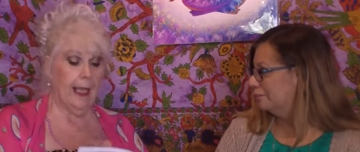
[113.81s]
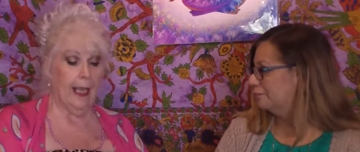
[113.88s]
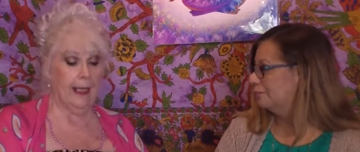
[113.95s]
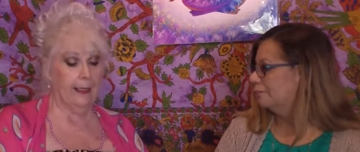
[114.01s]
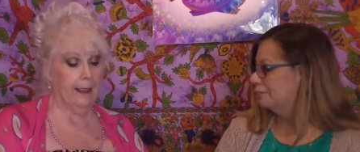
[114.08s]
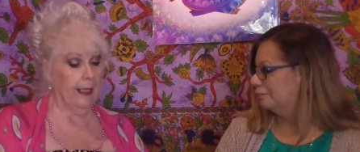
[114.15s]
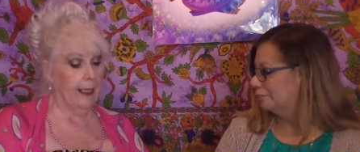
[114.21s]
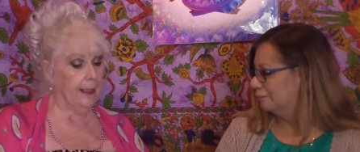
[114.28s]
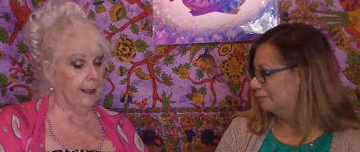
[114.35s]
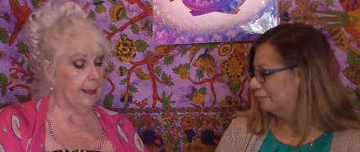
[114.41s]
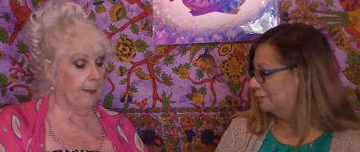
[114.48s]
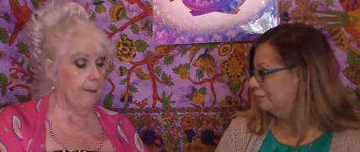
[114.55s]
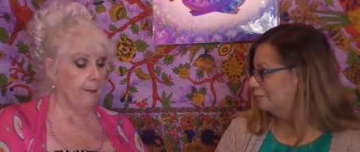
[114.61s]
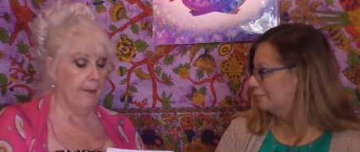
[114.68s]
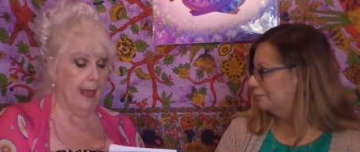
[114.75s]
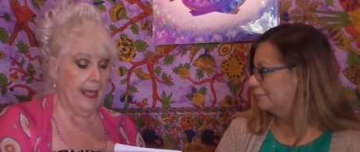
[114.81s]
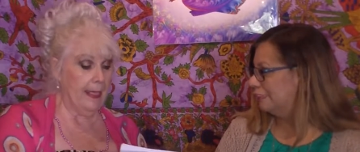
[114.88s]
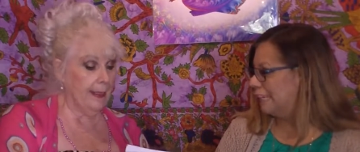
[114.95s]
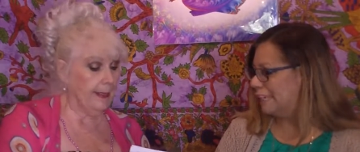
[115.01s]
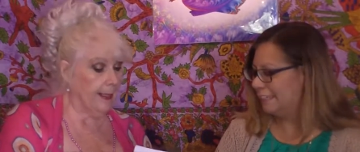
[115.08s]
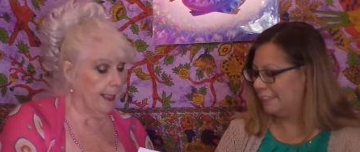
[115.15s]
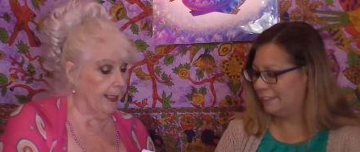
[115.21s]
Speaker 1: and it's
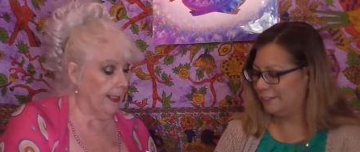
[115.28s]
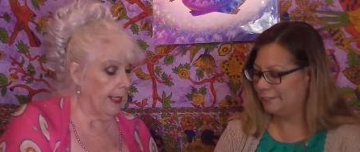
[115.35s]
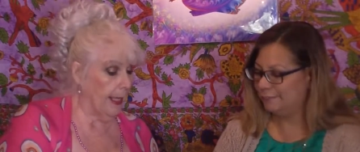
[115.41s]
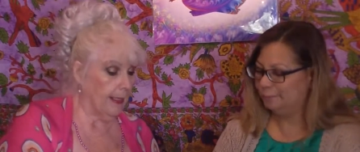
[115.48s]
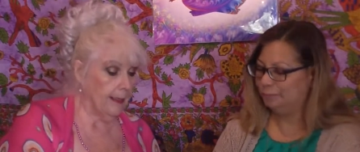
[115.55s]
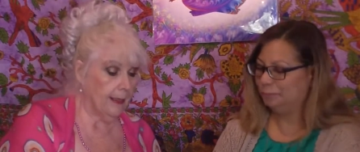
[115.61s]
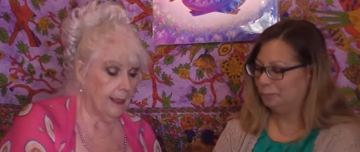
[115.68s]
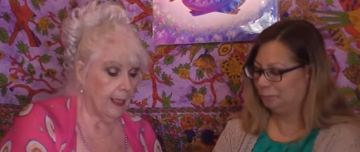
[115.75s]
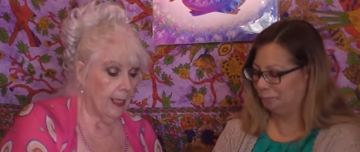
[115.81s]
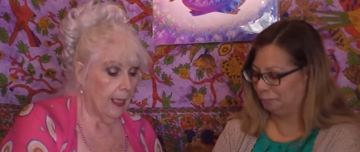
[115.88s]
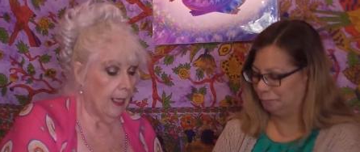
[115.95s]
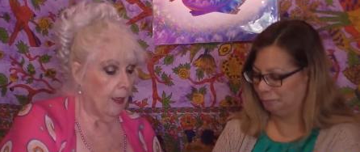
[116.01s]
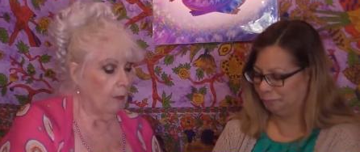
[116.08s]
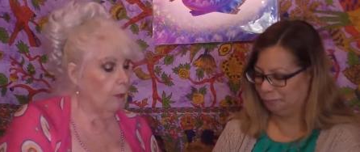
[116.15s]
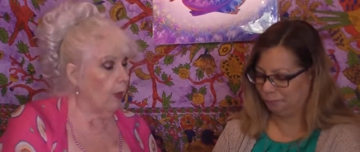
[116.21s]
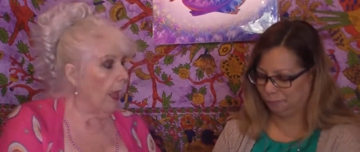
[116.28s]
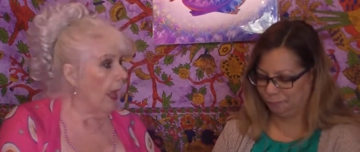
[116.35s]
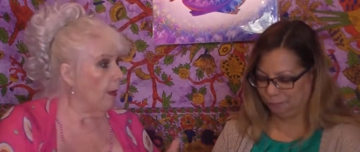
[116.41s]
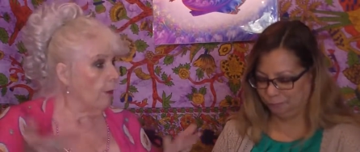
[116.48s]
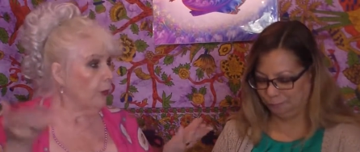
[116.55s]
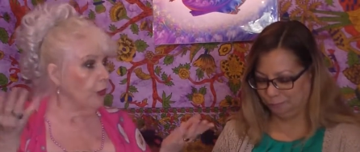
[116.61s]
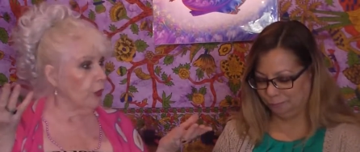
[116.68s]
amazing. And how
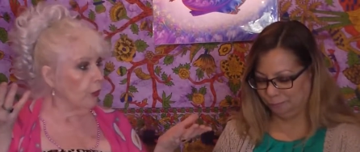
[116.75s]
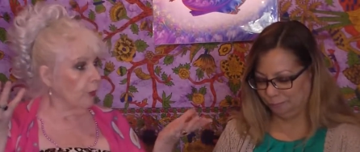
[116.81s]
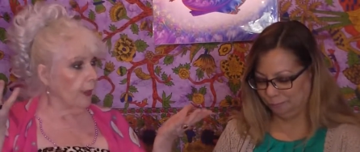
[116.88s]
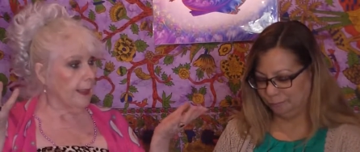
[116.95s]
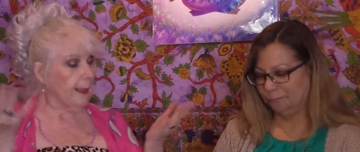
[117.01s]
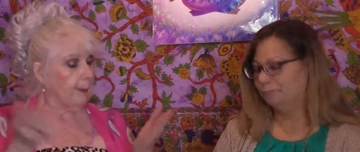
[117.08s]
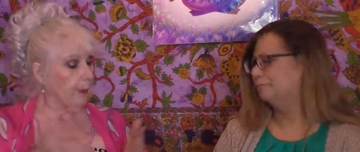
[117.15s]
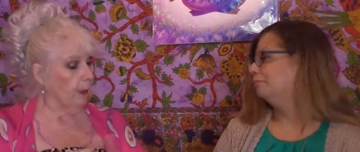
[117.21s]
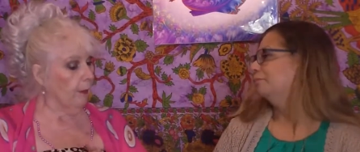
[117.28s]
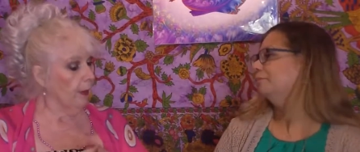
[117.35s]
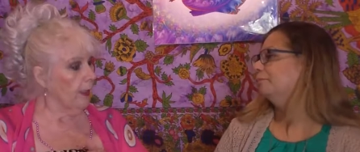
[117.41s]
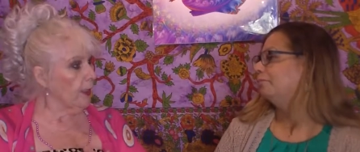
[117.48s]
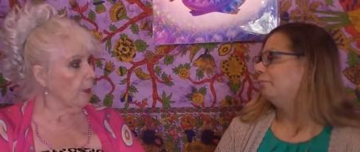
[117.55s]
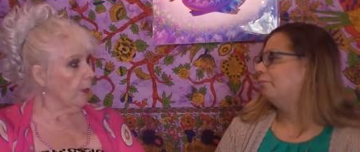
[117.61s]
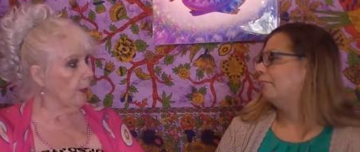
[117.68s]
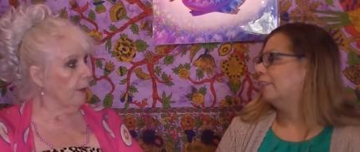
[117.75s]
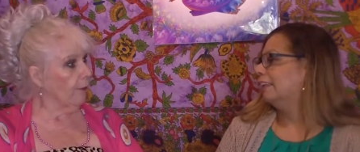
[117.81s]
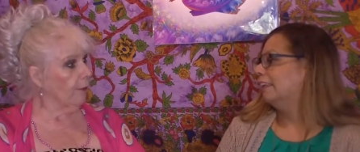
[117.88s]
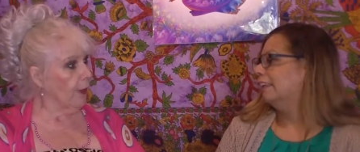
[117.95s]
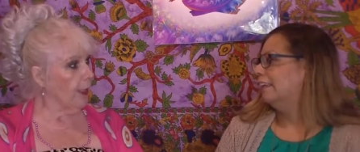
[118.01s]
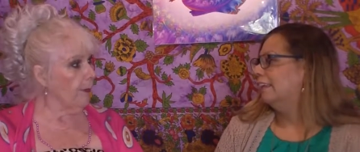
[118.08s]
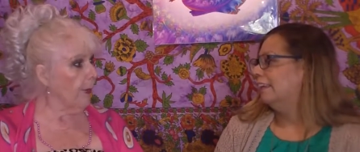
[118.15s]
was your experience with the
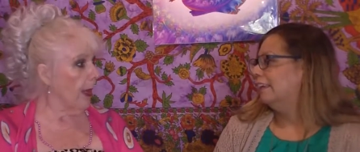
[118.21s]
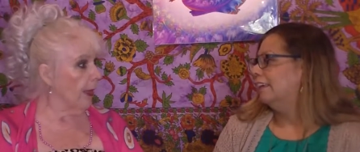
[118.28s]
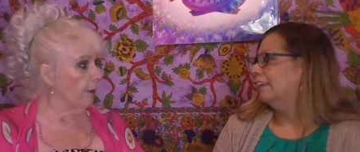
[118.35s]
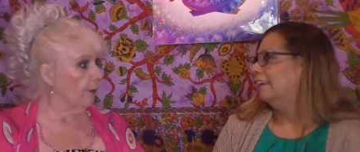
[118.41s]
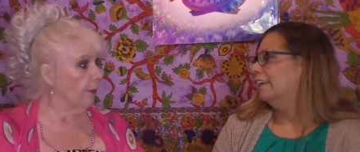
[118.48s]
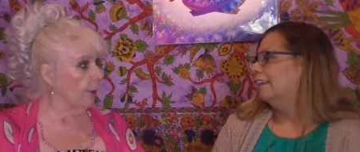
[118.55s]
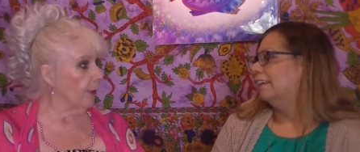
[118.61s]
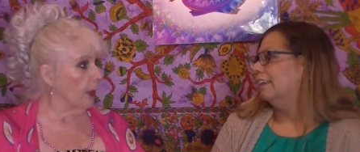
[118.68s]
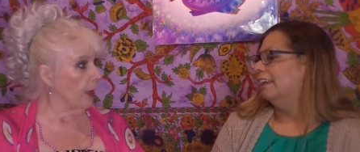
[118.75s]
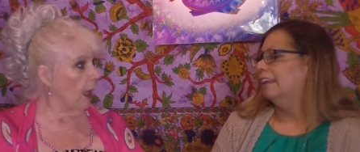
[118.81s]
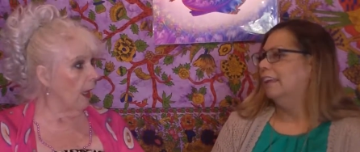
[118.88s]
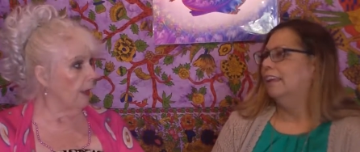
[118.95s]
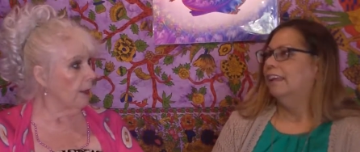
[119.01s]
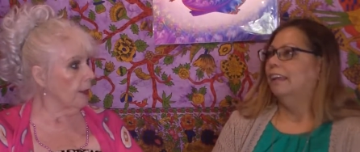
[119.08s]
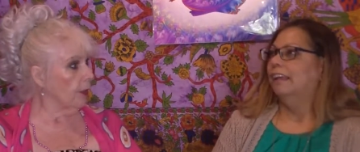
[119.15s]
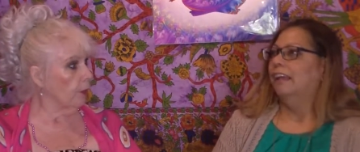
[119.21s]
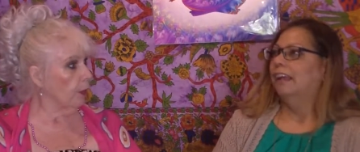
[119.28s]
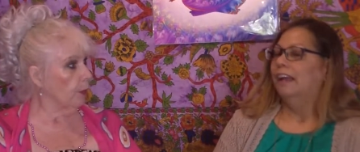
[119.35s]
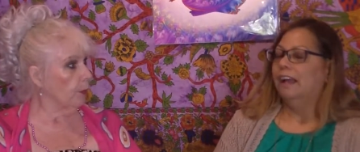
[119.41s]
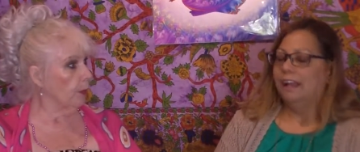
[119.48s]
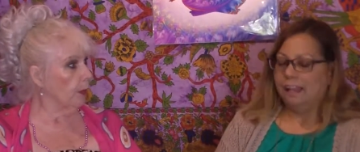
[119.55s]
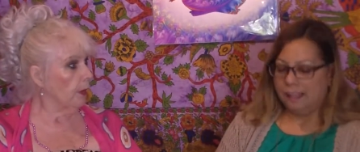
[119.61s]
feedback from the Goddess Group?
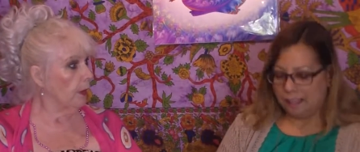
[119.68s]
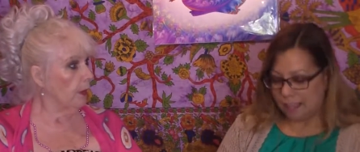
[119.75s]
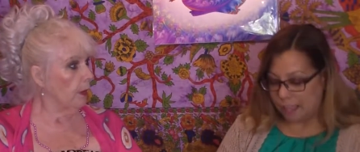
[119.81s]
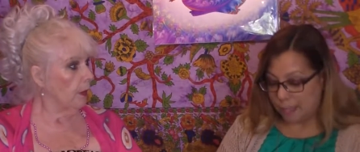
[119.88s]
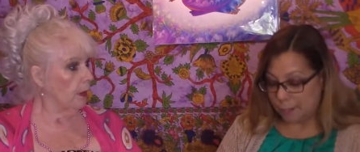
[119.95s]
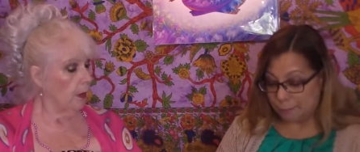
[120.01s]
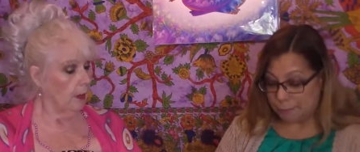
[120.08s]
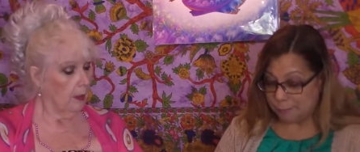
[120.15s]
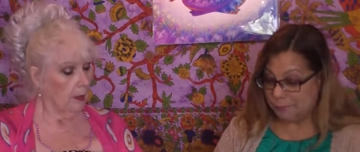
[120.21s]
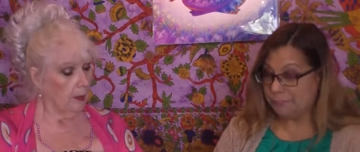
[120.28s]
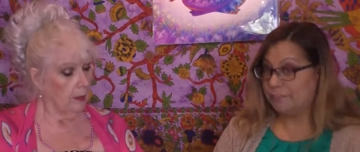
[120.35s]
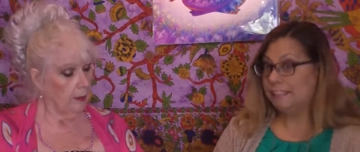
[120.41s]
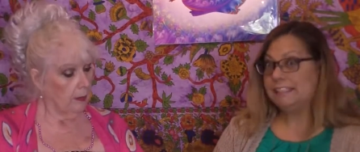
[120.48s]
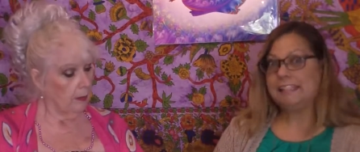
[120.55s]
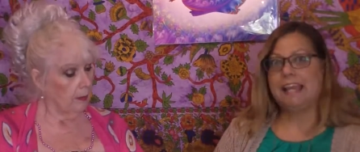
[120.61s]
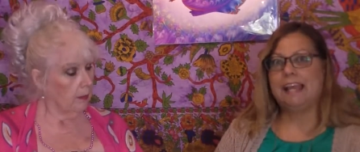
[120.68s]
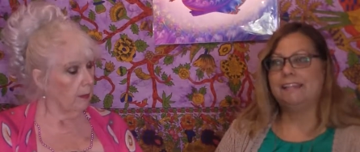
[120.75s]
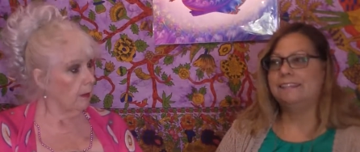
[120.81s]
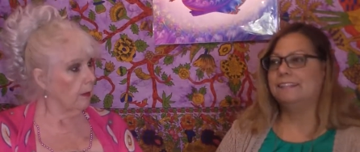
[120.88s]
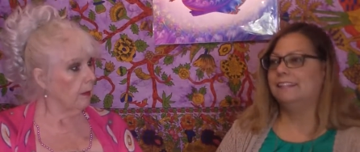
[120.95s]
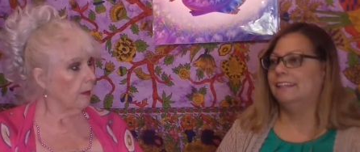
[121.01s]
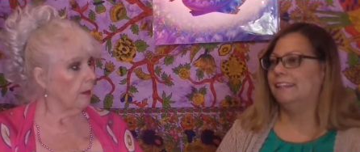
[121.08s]
Speaker 2: Um, it was
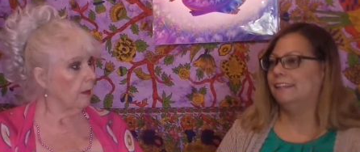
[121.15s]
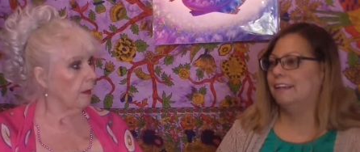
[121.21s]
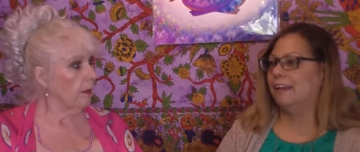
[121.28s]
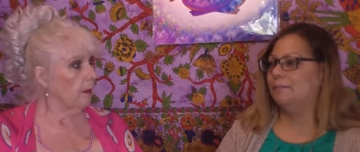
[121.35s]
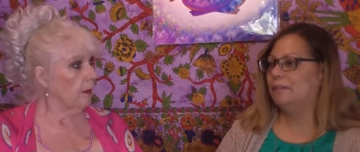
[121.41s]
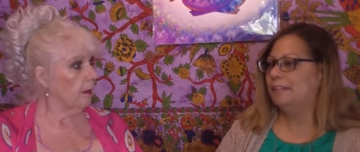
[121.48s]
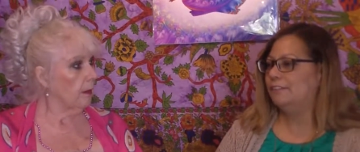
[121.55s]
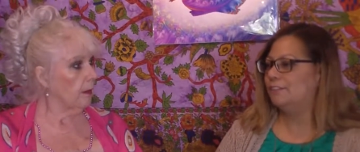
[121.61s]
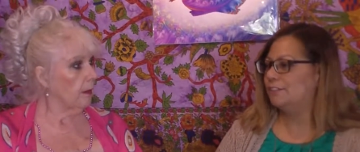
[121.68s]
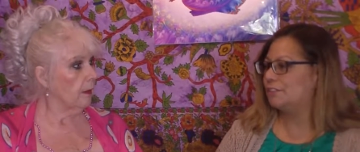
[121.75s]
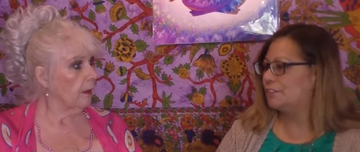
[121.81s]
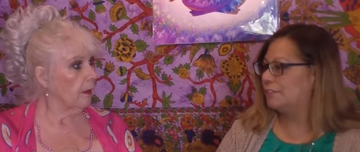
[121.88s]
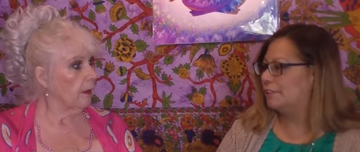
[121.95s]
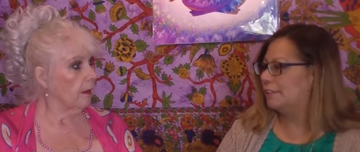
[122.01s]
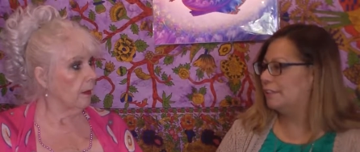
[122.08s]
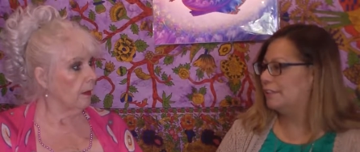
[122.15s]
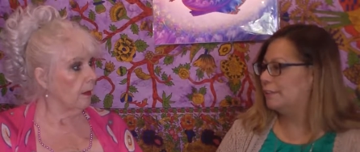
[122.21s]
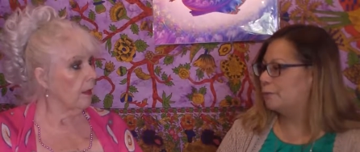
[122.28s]
fantastic. I mean, just the